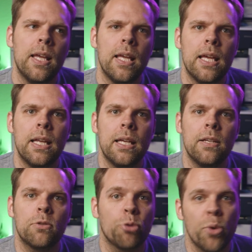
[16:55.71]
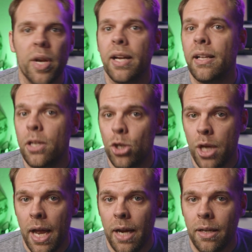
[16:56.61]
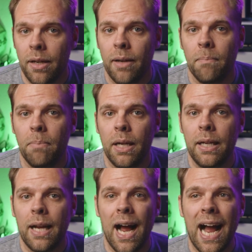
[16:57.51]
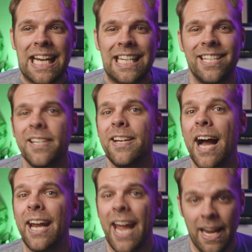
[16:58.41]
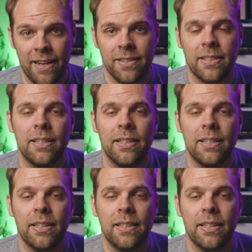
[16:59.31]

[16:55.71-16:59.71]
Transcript: It is rooted in cliche, but I did not hate it,